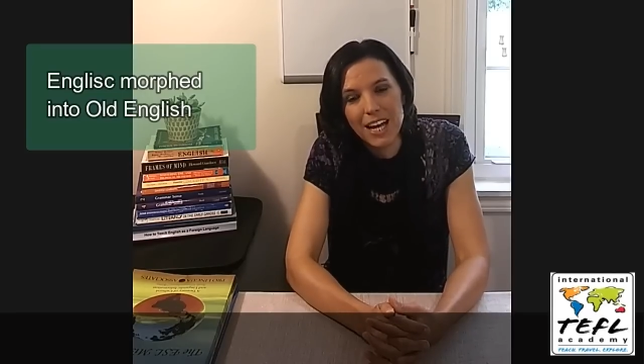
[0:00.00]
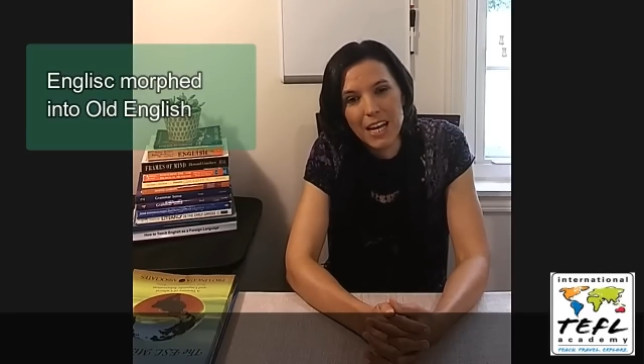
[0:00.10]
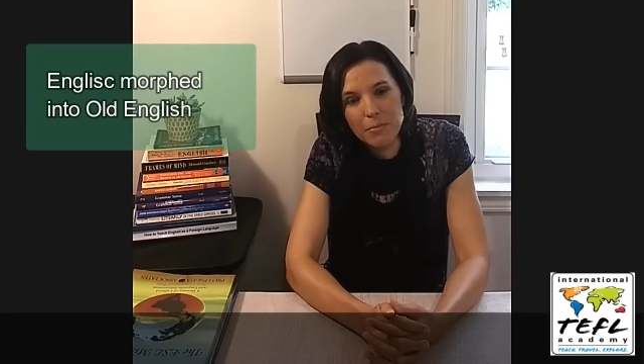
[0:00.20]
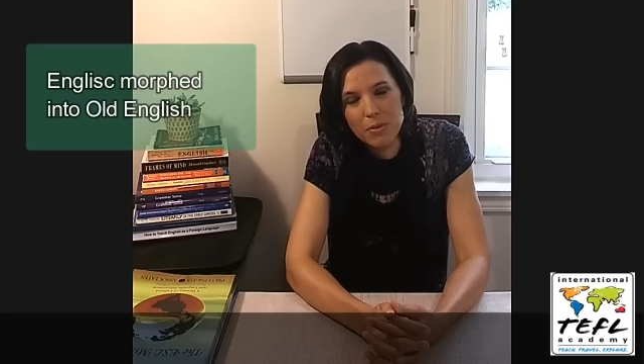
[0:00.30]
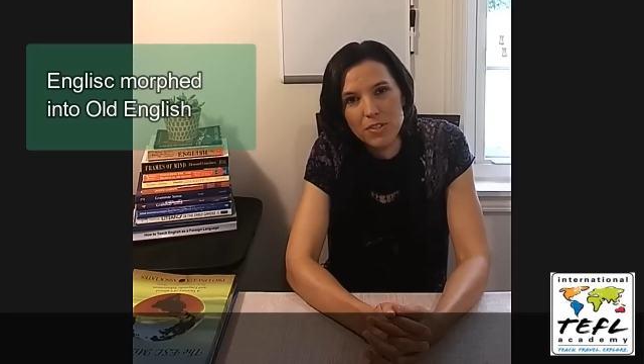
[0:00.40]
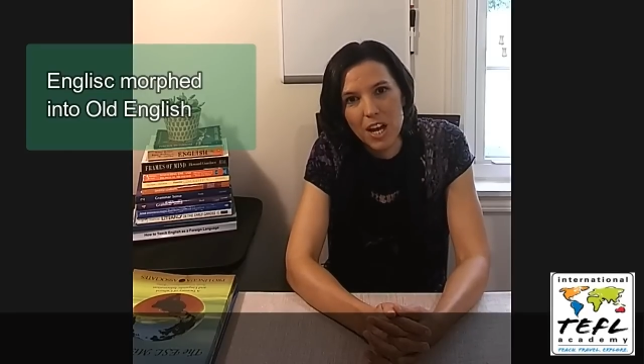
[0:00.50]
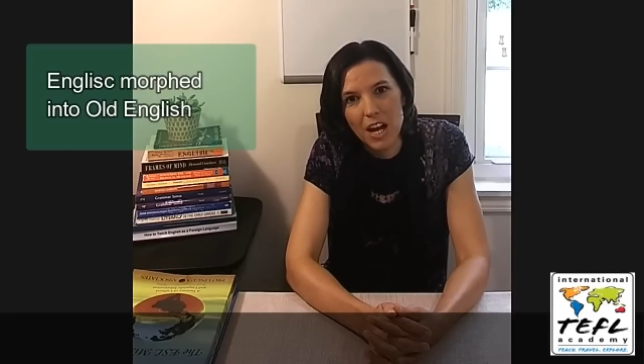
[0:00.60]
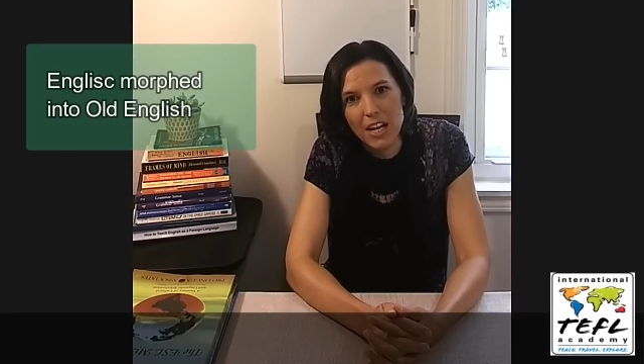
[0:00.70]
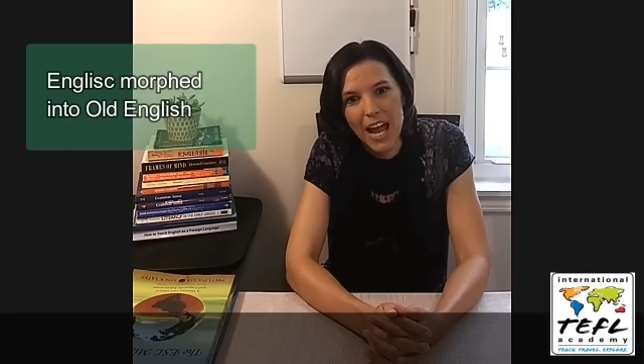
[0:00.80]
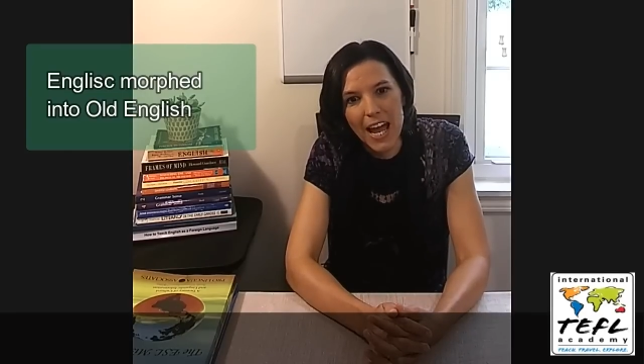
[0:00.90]
Time moves
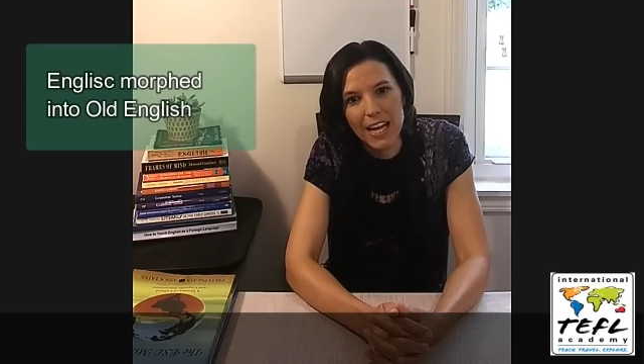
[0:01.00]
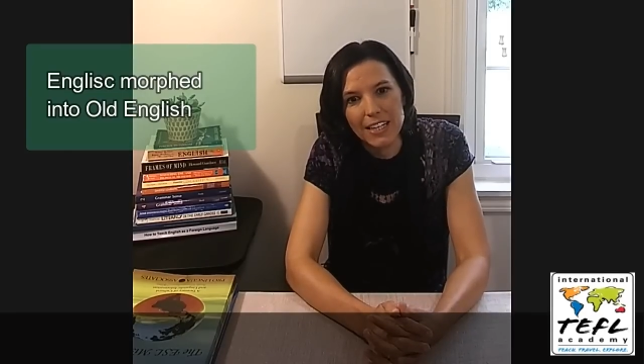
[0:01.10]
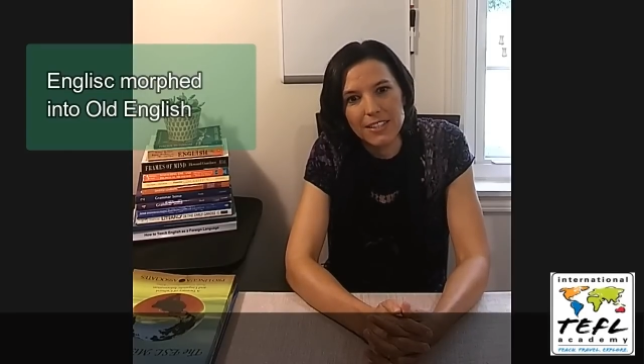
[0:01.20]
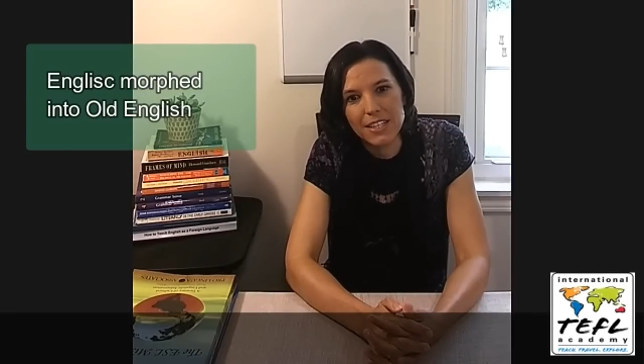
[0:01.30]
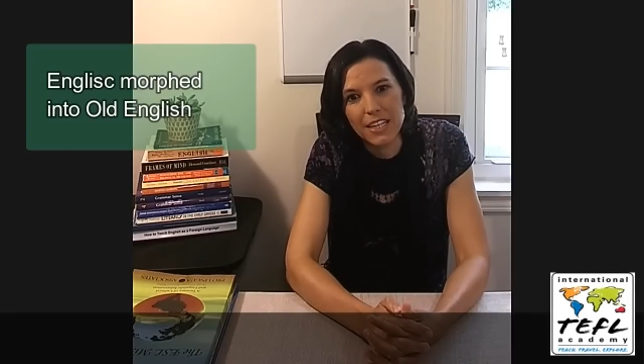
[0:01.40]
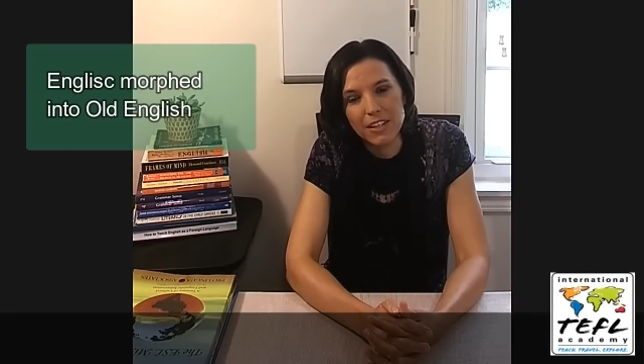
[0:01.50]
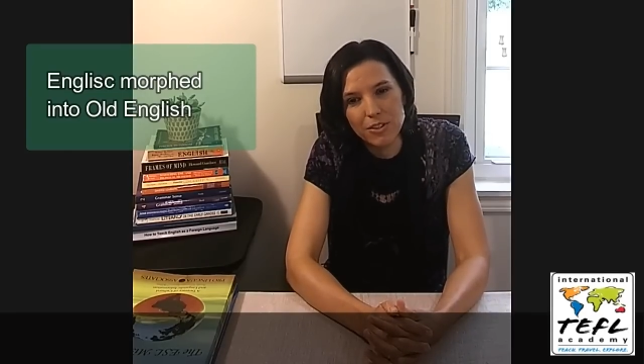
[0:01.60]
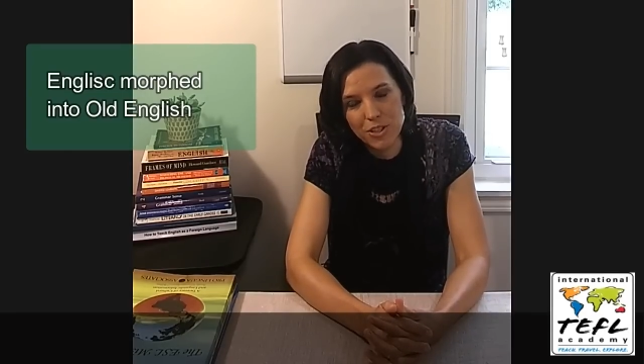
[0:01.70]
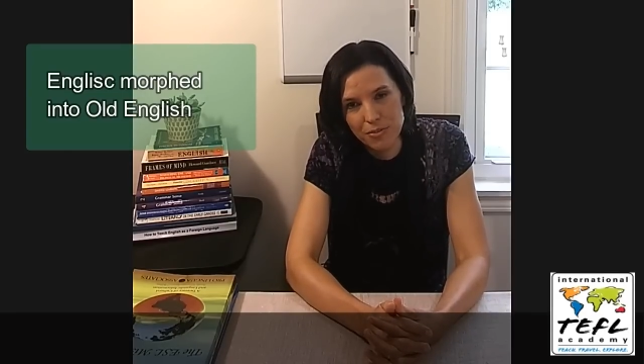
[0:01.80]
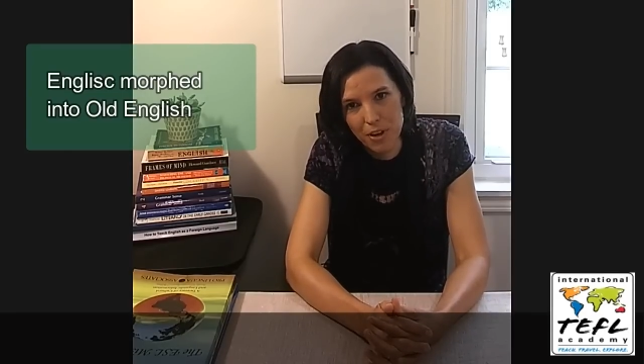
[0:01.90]
on and
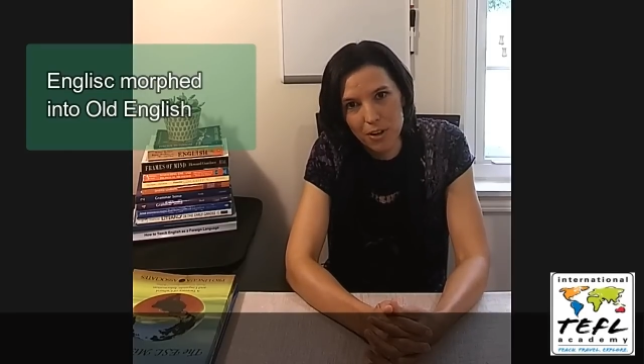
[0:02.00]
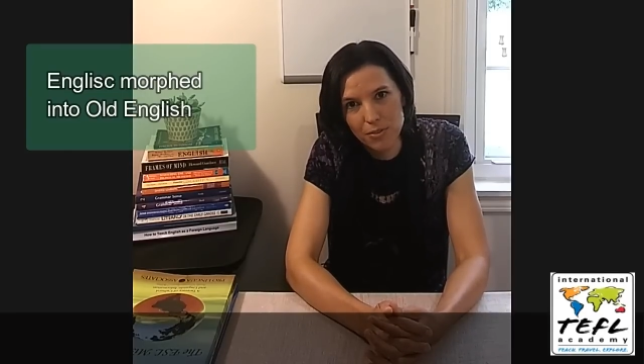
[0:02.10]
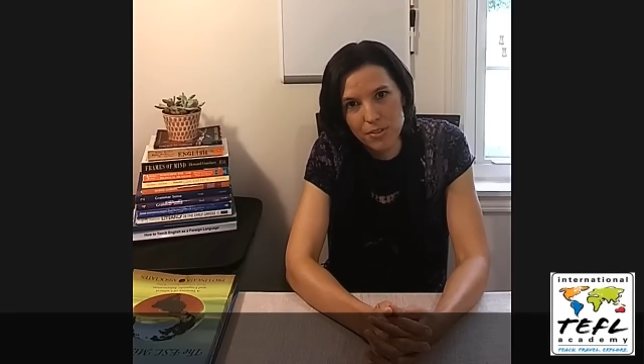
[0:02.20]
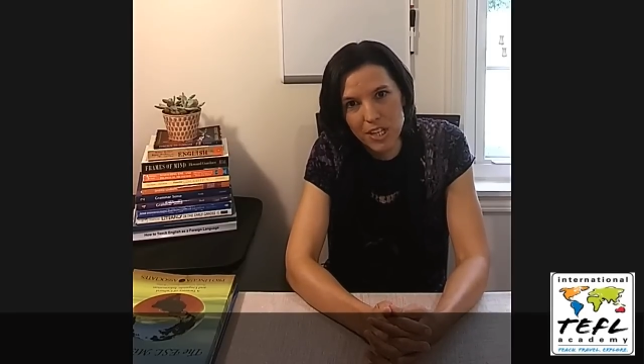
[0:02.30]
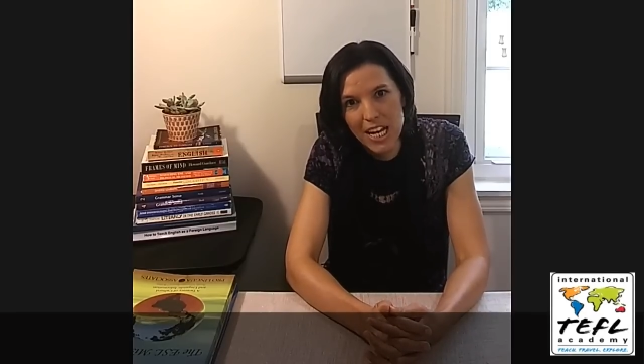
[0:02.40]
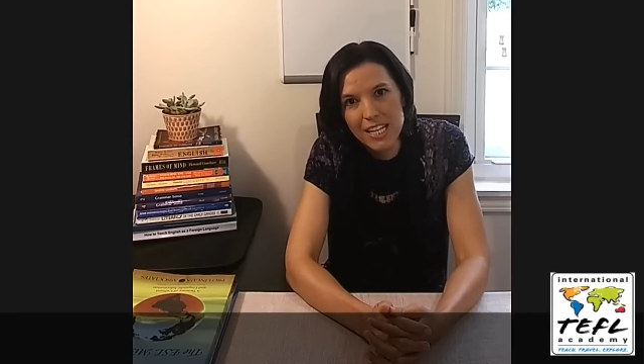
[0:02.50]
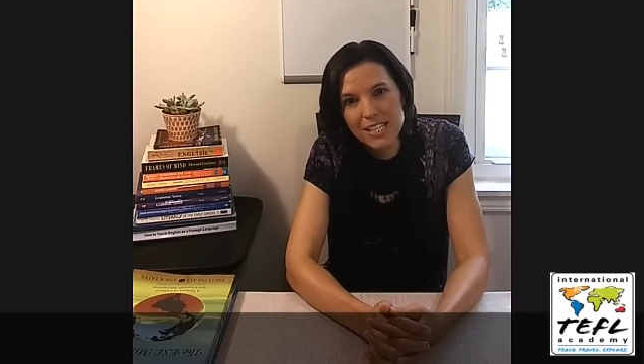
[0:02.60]
English evolves.